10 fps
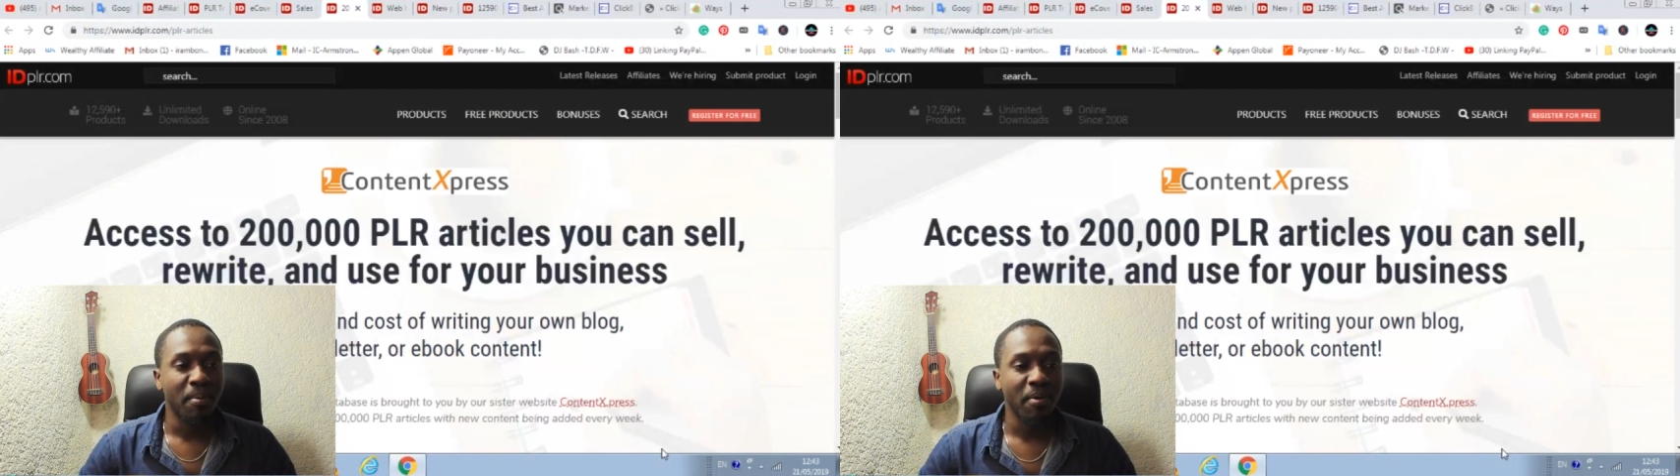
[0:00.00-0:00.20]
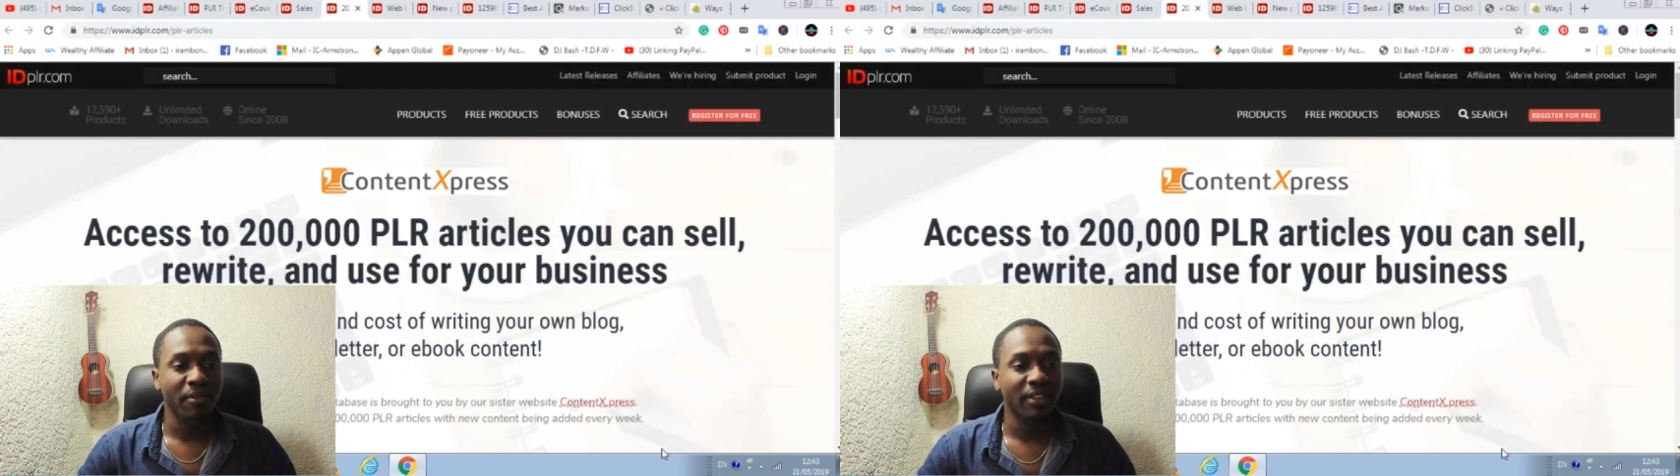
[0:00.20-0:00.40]

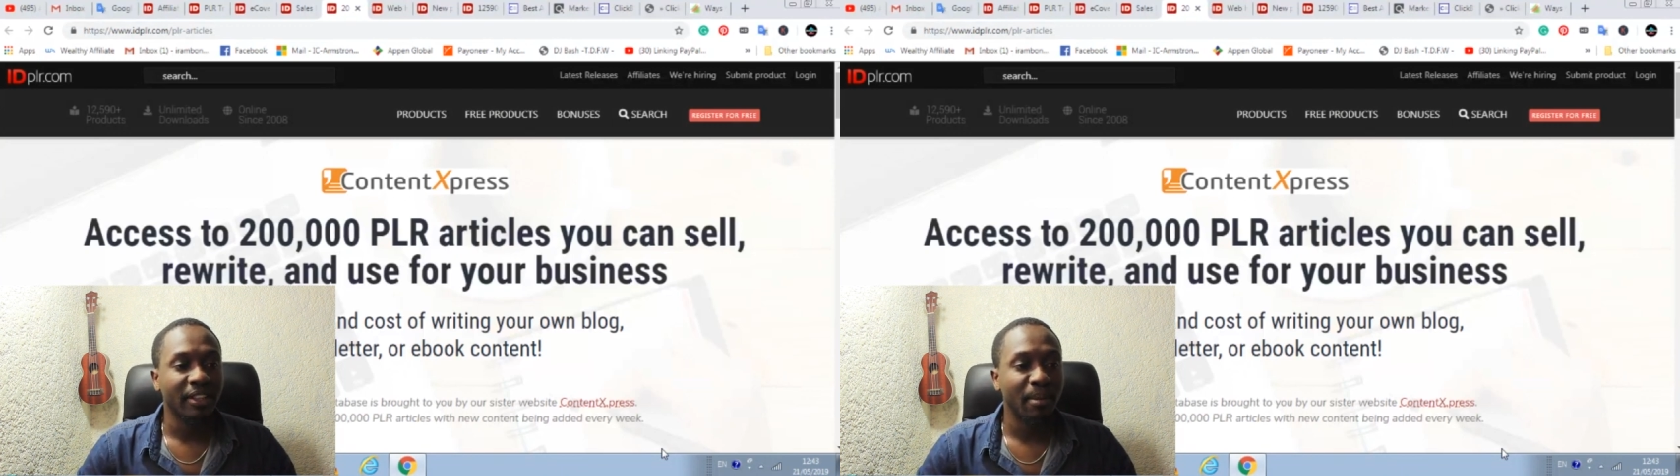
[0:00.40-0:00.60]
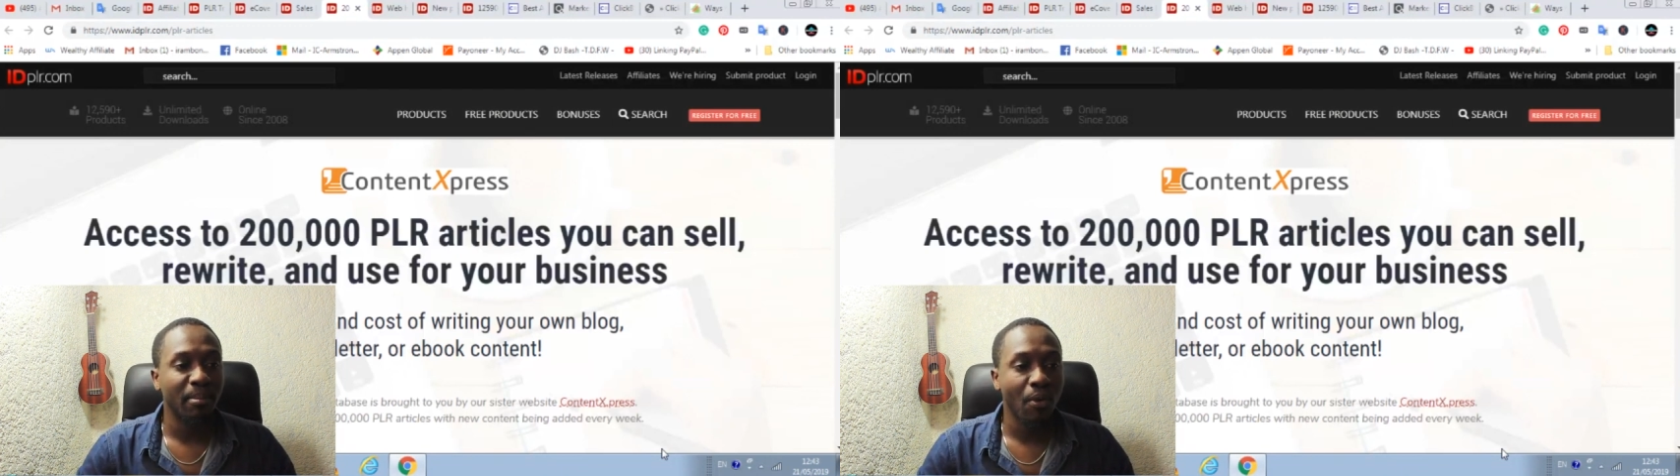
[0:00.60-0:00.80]
private
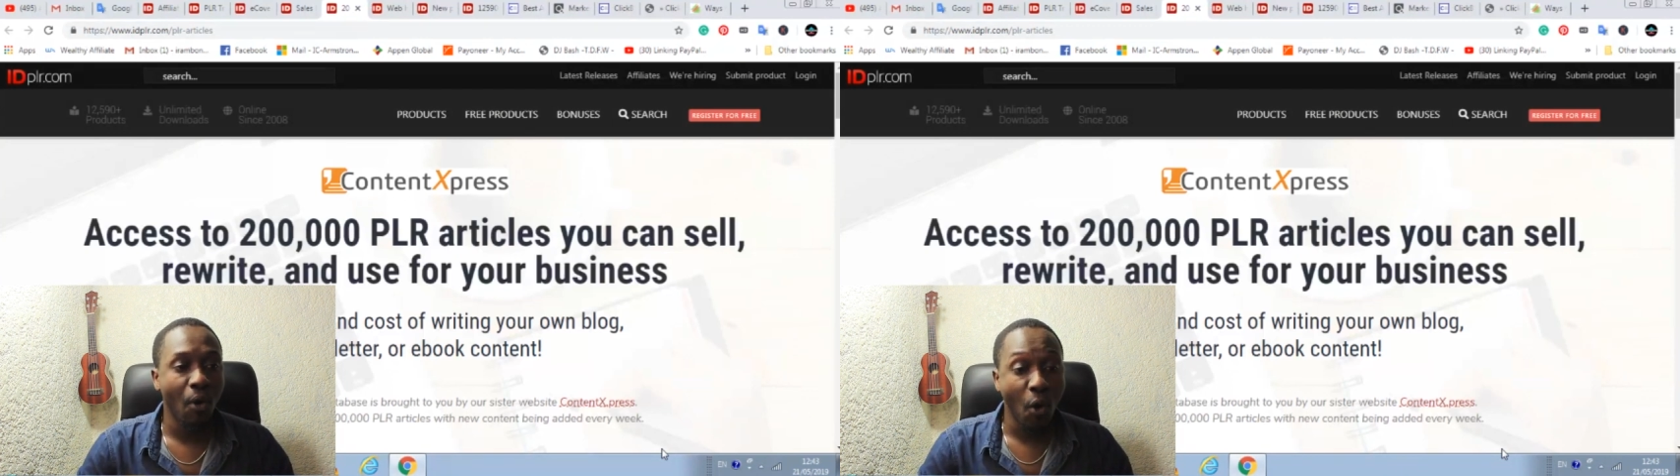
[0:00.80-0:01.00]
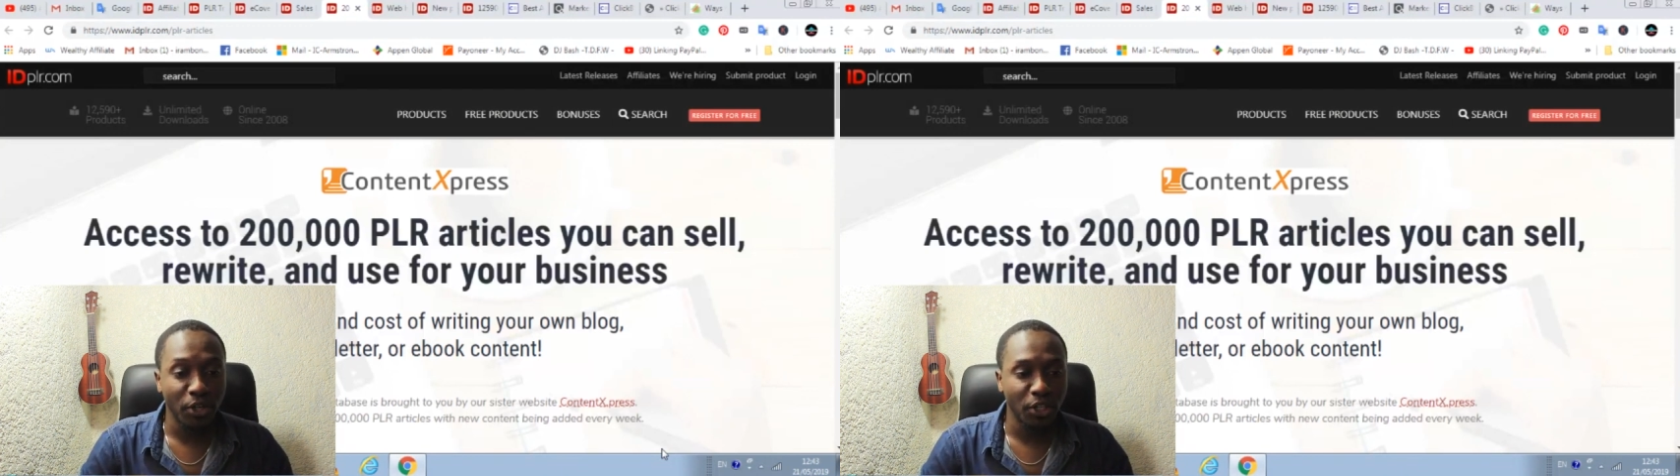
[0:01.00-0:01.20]

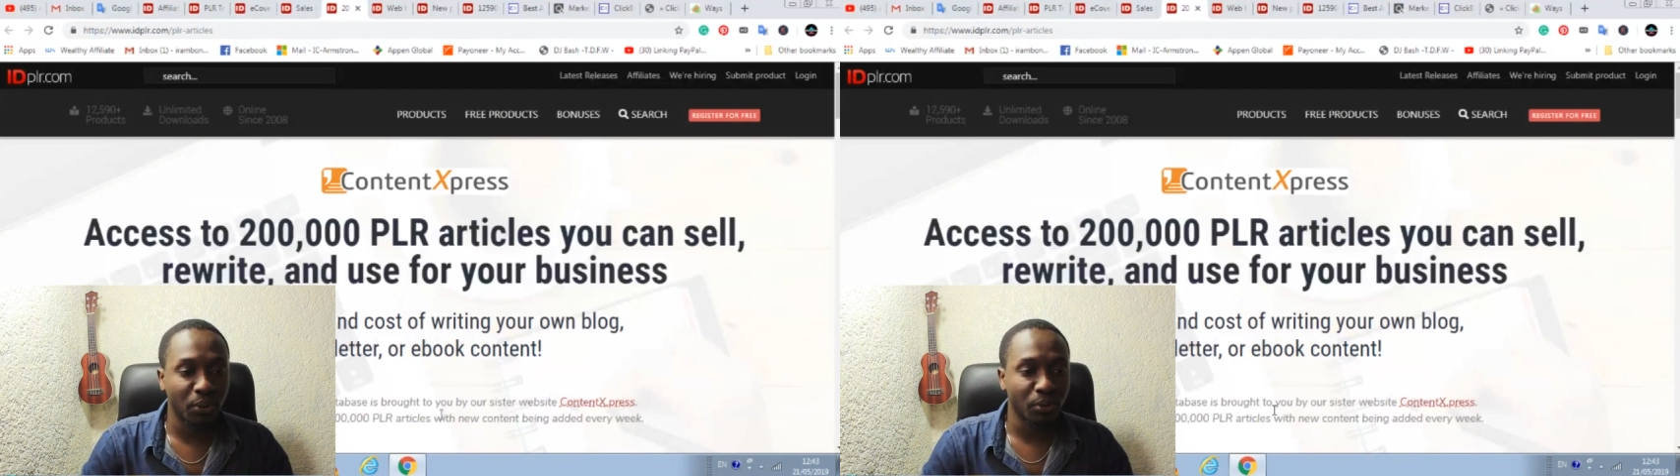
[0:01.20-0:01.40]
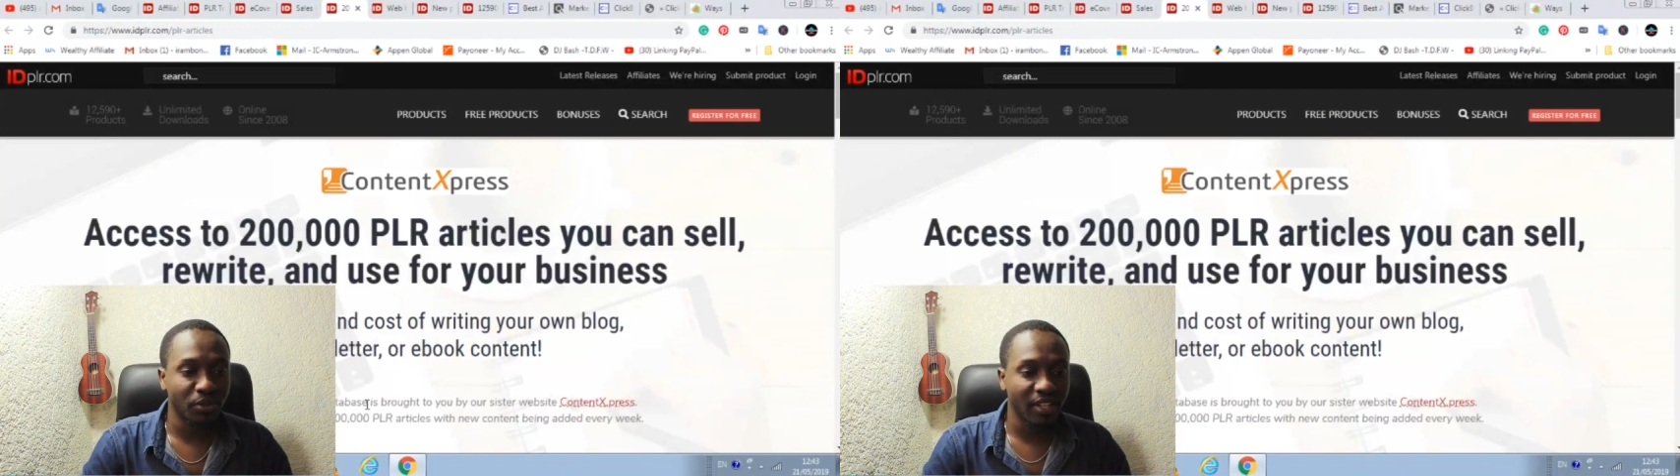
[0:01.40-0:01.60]
label articles.